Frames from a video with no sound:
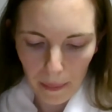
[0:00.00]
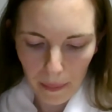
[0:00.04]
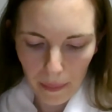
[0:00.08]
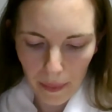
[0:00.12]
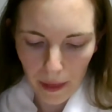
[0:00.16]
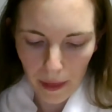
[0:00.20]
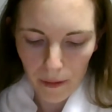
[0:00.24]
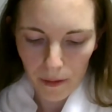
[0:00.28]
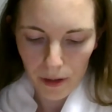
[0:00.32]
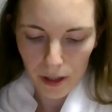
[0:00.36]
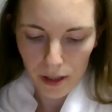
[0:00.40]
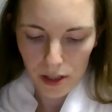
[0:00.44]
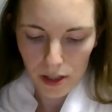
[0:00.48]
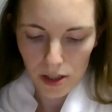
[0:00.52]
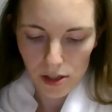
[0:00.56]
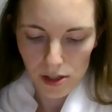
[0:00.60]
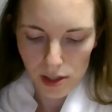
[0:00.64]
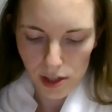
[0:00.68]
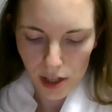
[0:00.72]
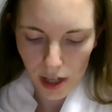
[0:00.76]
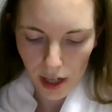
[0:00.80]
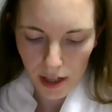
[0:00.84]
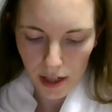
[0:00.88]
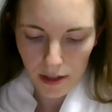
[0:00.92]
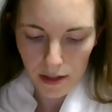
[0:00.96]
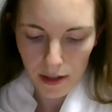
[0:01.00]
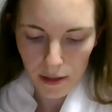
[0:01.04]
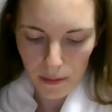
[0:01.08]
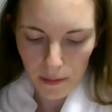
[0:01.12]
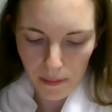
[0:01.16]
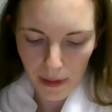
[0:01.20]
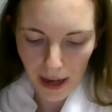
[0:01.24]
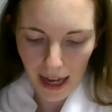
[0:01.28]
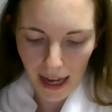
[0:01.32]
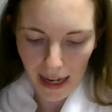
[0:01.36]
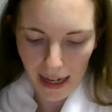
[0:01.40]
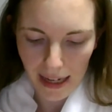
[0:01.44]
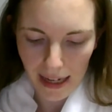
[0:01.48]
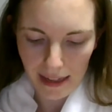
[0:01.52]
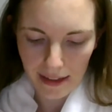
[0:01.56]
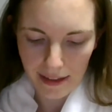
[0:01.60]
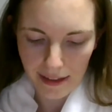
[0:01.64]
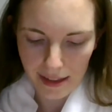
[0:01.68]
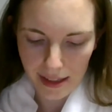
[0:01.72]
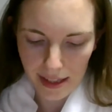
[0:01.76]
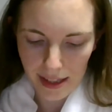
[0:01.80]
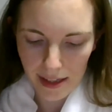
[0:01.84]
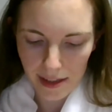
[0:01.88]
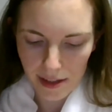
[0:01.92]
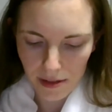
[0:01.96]
There was a certain man in
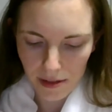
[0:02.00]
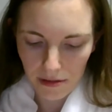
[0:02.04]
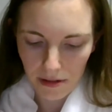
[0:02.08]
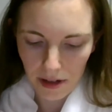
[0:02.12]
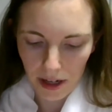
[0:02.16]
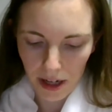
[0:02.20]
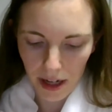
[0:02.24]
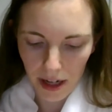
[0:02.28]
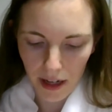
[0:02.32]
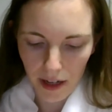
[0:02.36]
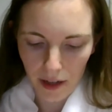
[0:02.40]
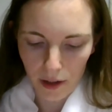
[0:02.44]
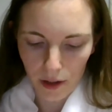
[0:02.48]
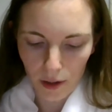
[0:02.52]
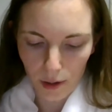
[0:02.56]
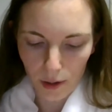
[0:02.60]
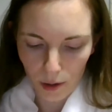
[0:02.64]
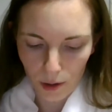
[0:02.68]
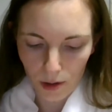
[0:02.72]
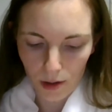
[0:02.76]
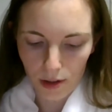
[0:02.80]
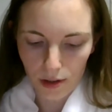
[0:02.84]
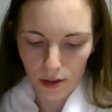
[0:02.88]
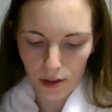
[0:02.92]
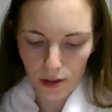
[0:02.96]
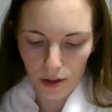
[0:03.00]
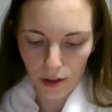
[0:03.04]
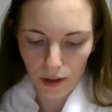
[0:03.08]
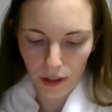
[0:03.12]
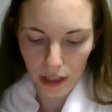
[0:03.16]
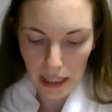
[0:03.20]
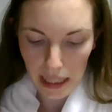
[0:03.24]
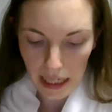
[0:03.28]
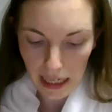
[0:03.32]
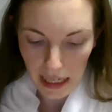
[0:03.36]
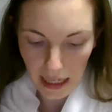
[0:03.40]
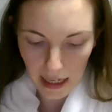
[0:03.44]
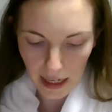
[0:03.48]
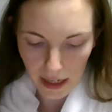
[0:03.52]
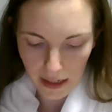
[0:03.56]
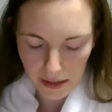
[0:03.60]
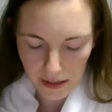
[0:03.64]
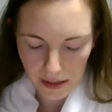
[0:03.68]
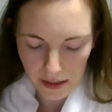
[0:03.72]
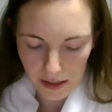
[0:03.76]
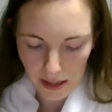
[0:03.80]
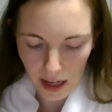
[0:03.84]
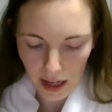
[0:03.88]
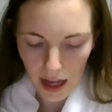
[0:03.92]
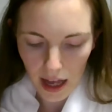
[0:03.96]
Caesarea called
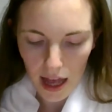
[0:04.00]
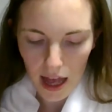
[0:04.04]
Cornelius,